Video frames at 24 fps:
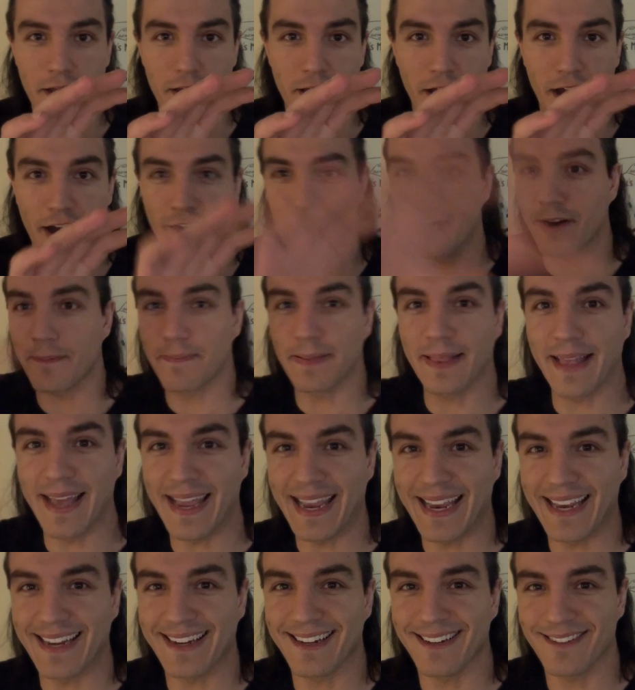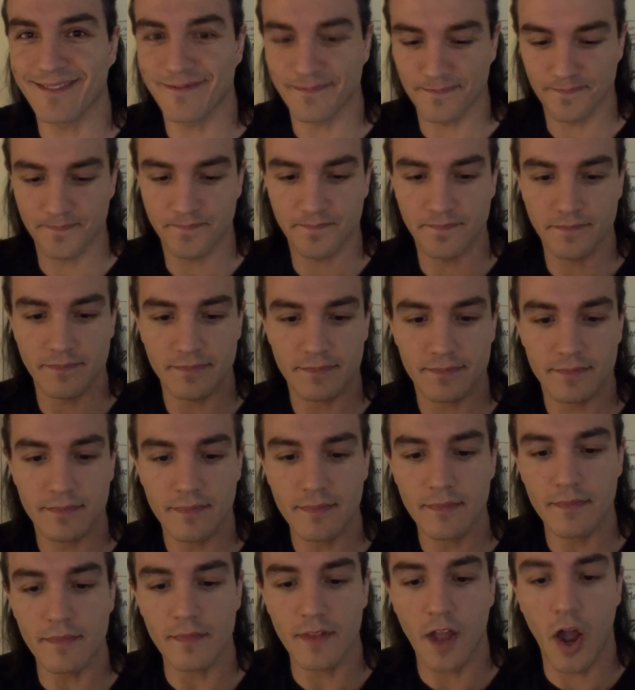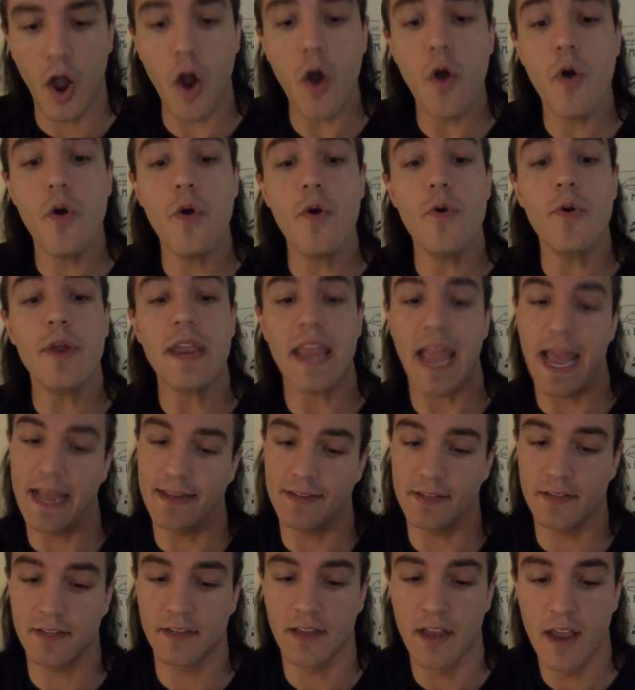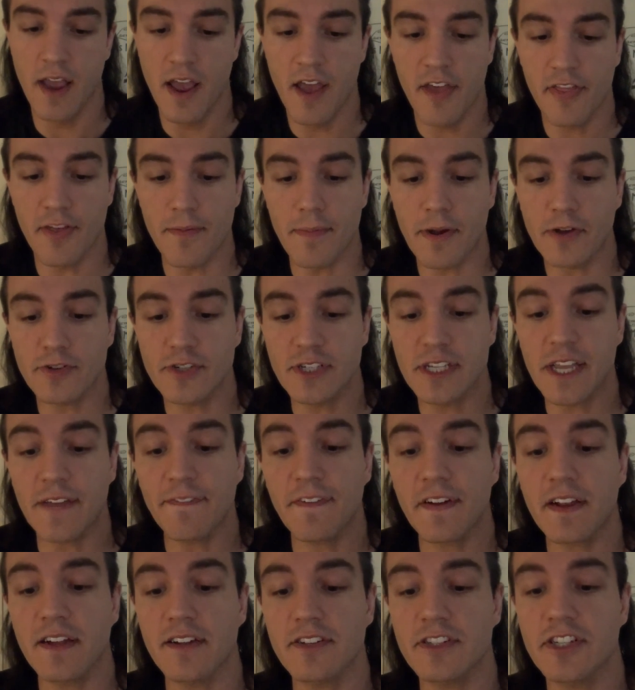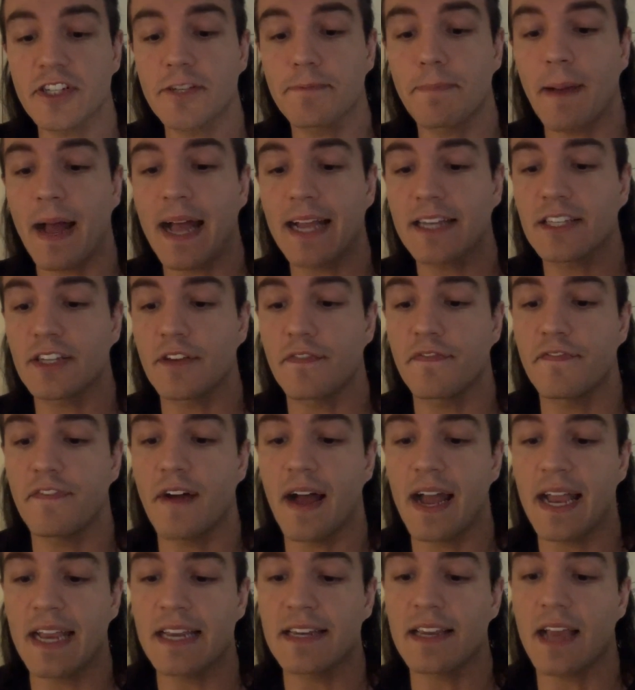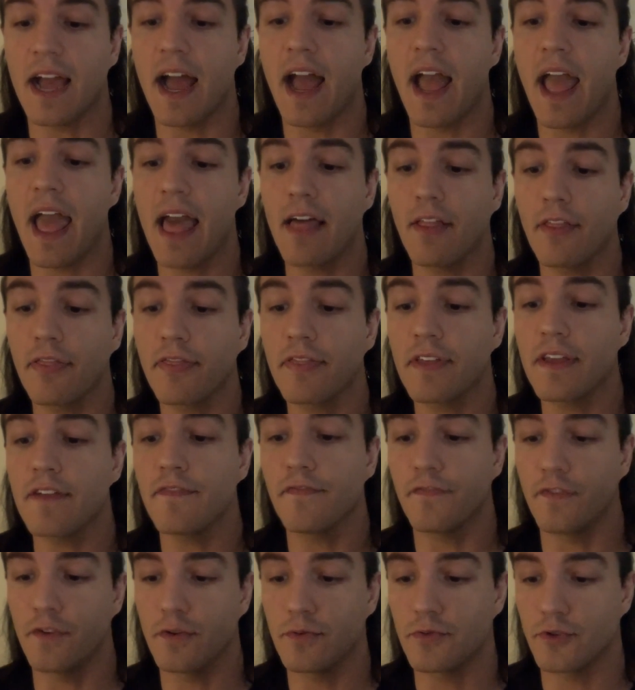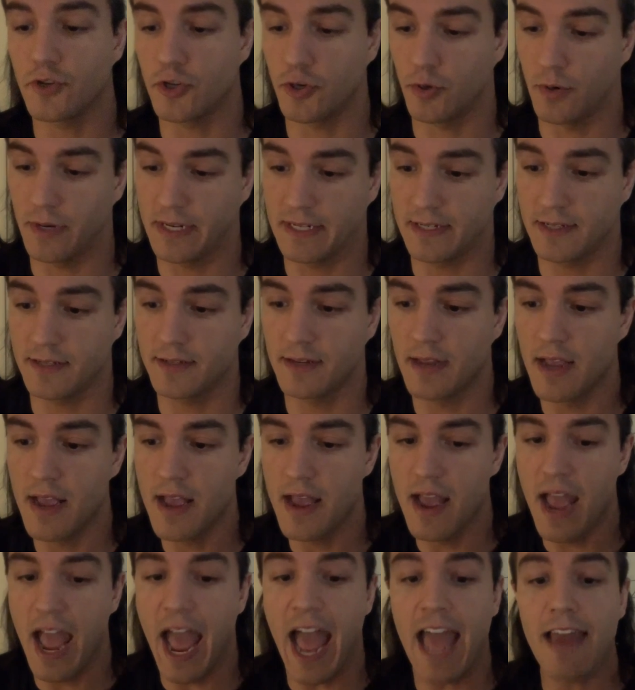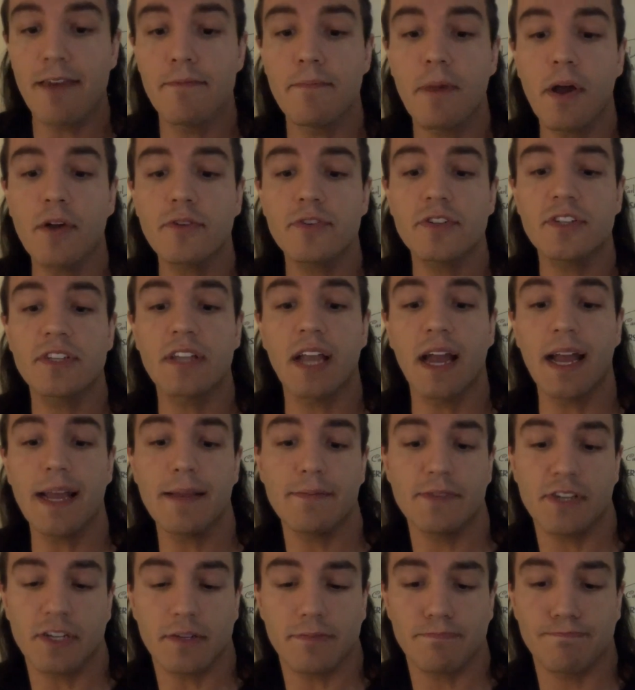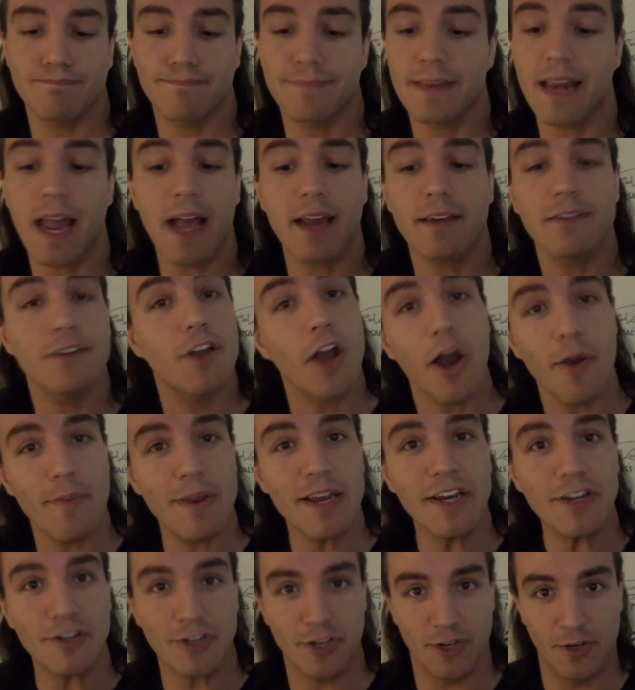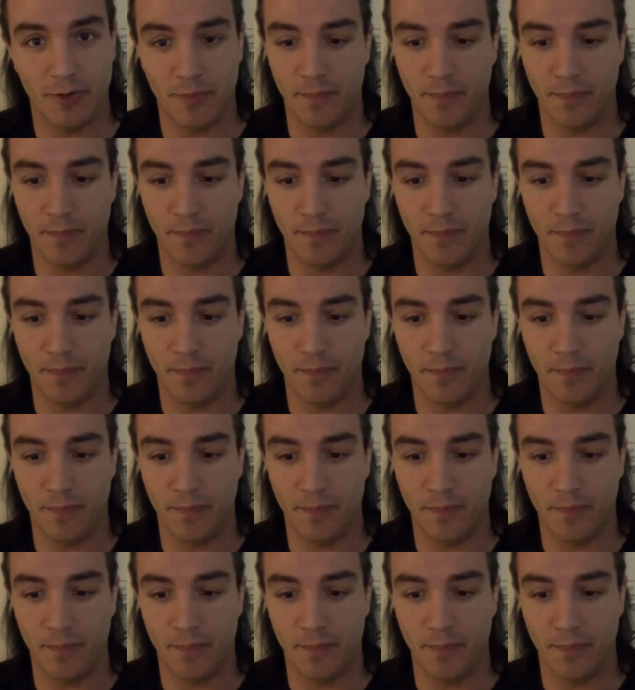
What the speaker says: On a plane. Oh, yes. The most difficult spot to find a healthy food choice. And most times you're not going to.